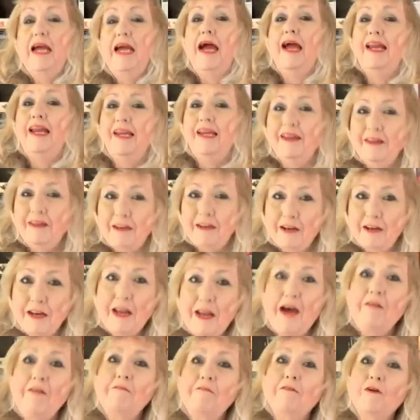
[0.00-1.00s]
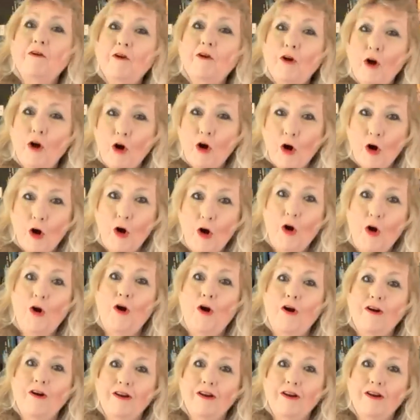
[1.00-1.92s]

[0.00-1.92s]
And he never heard